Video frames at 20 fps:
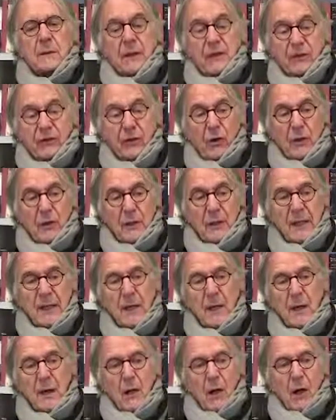
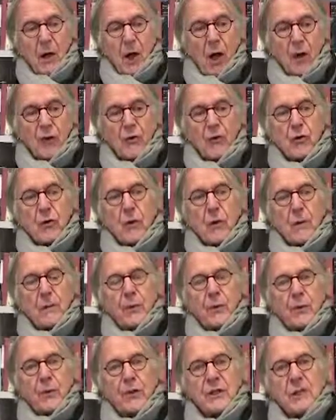externally a
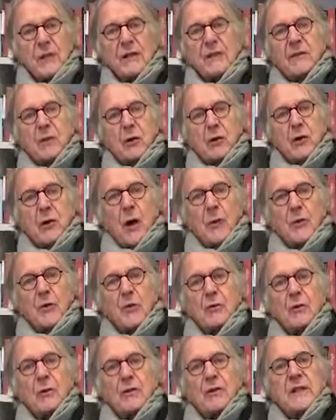Europe which is a
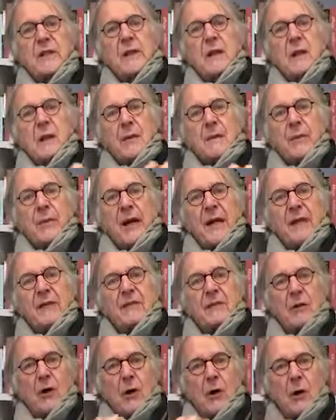community
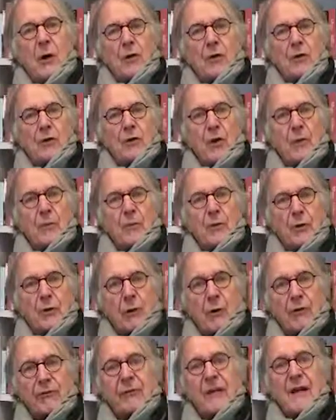based on a number
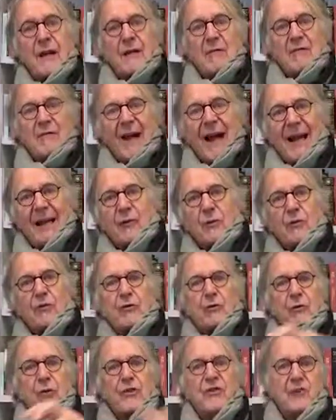of values,
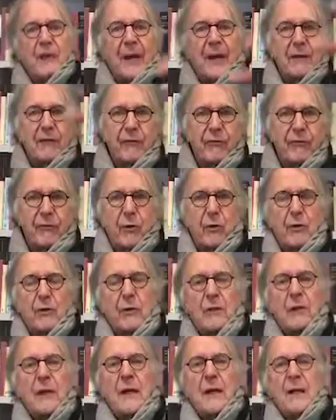respect
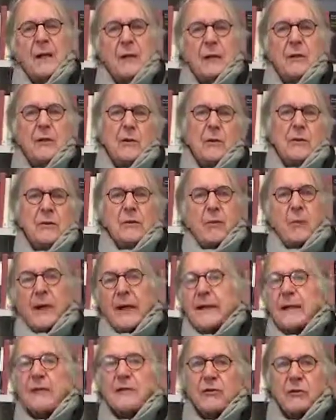for human
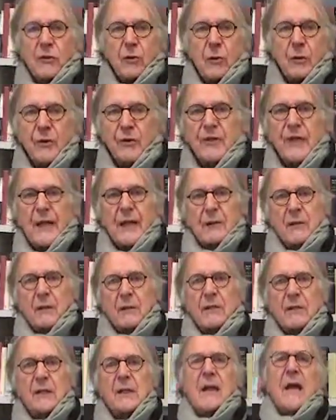rights, human
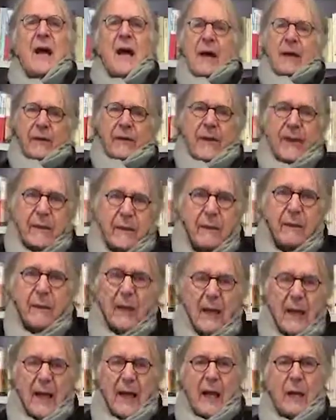dignity. I think
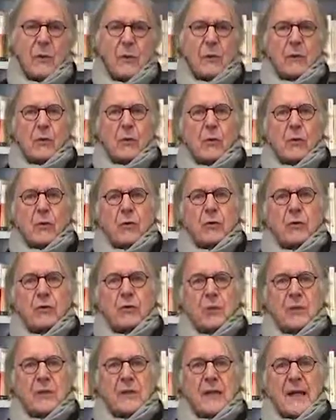I will
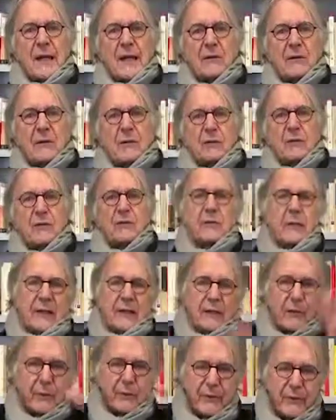conclude with that, just
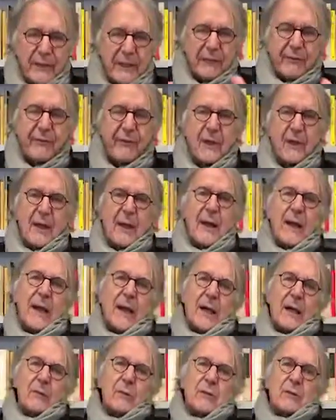as a brief,
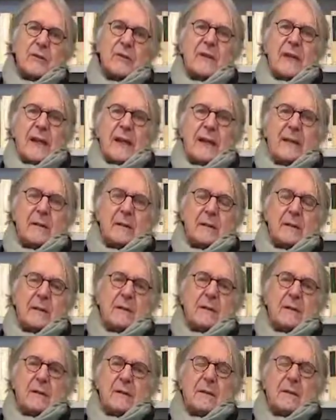I would say,
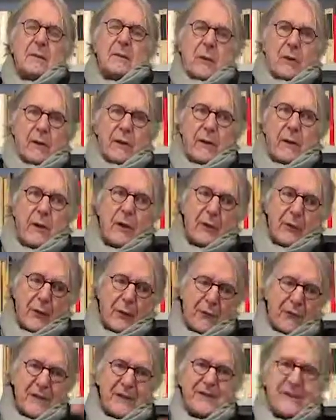because a lot
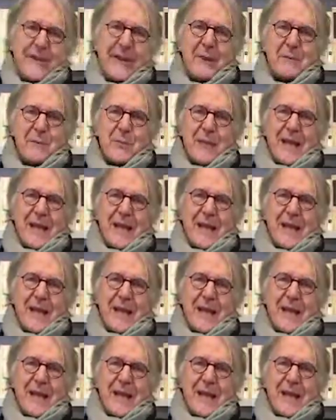of things can